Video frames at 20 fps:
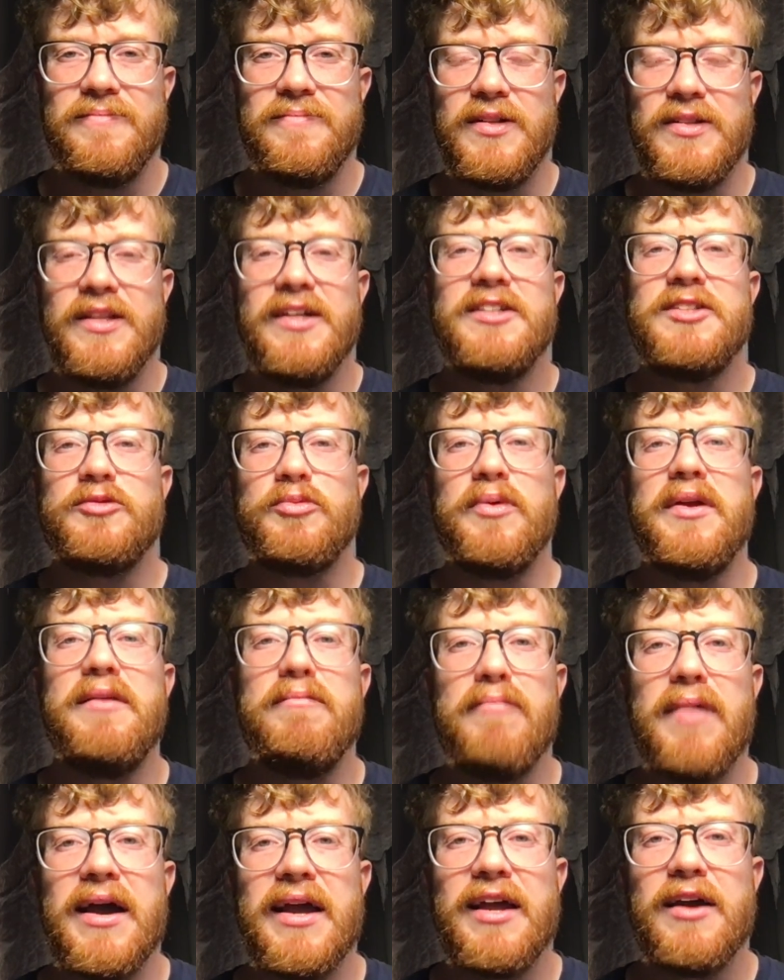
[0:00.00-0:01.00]
Let's read
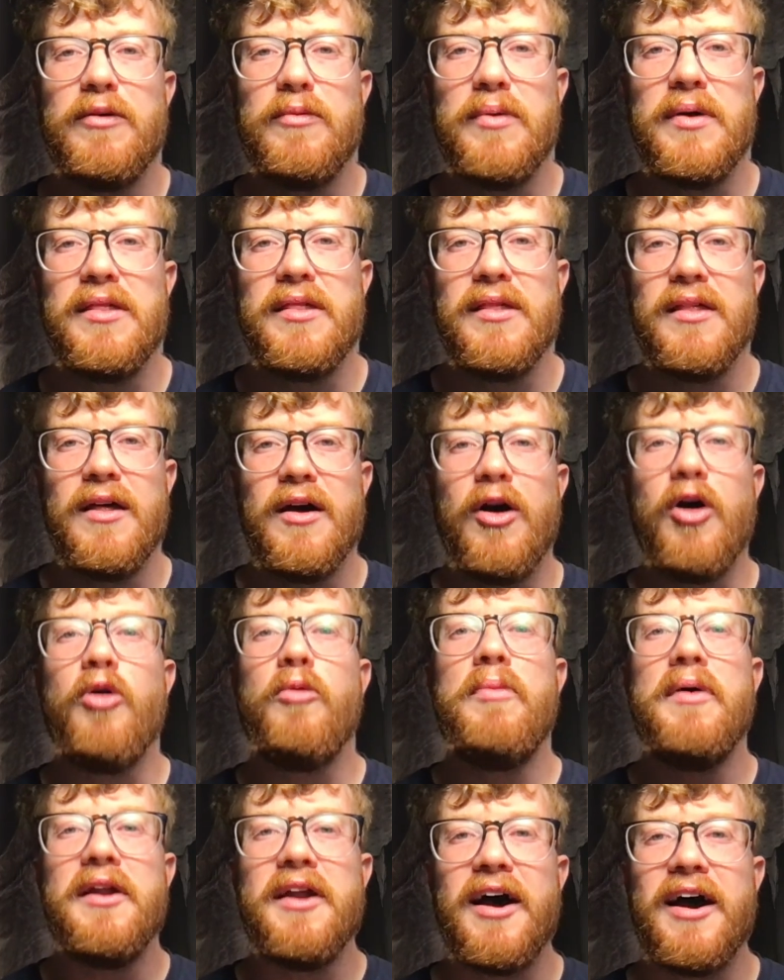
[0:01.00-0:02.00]
Micah with
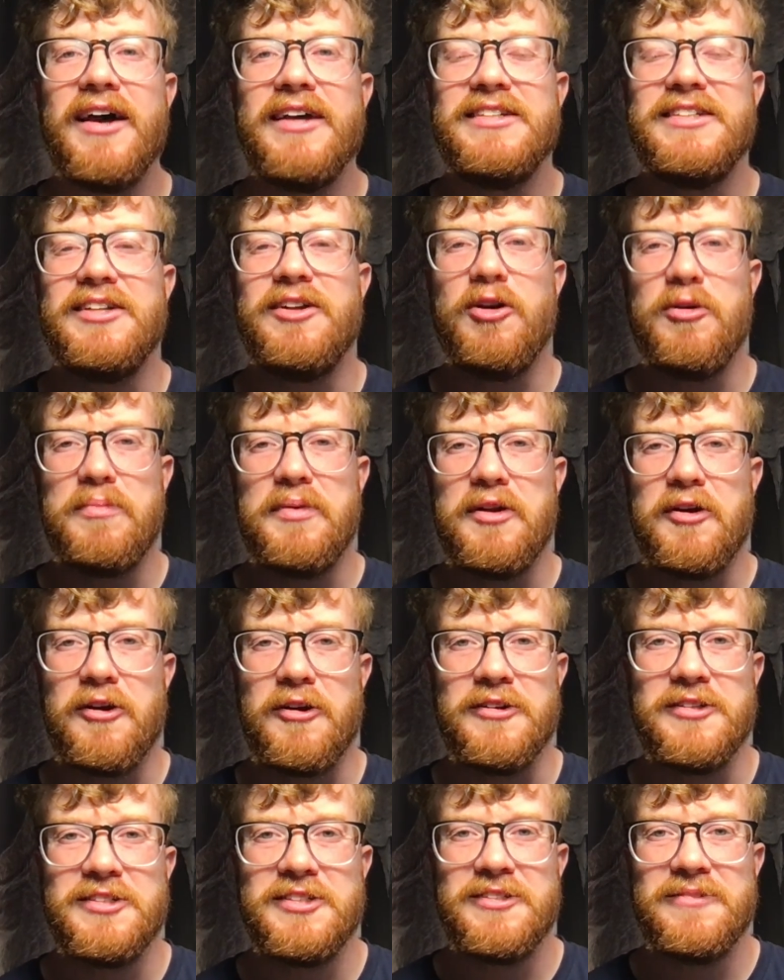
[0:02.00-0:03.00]
open eyes and open
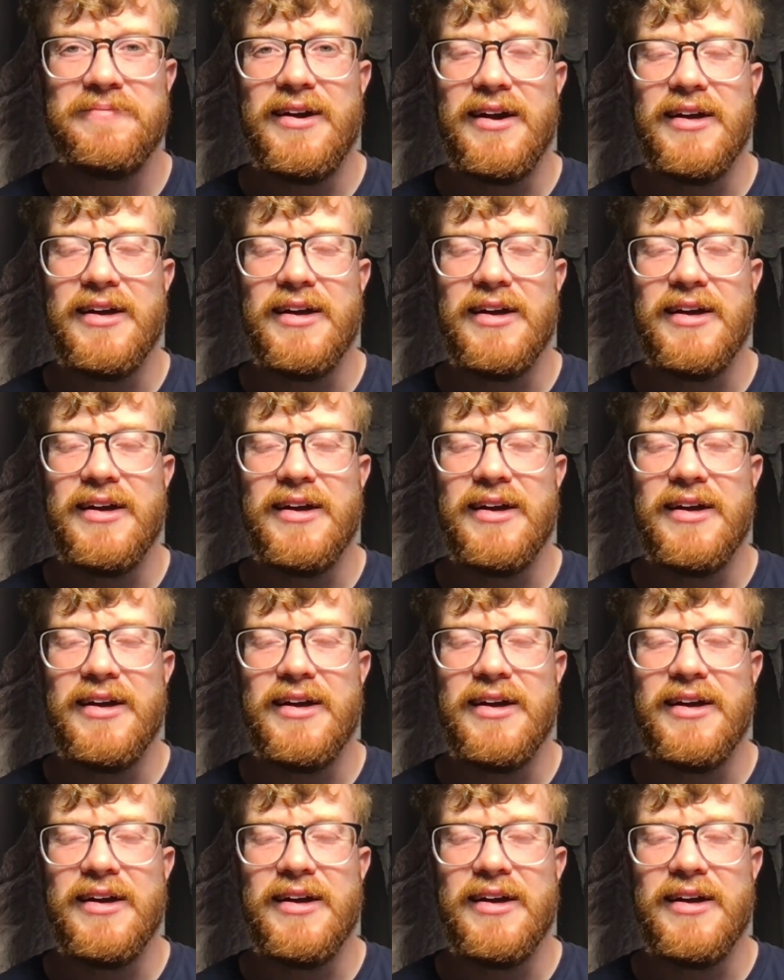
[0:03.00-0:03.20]
hearts,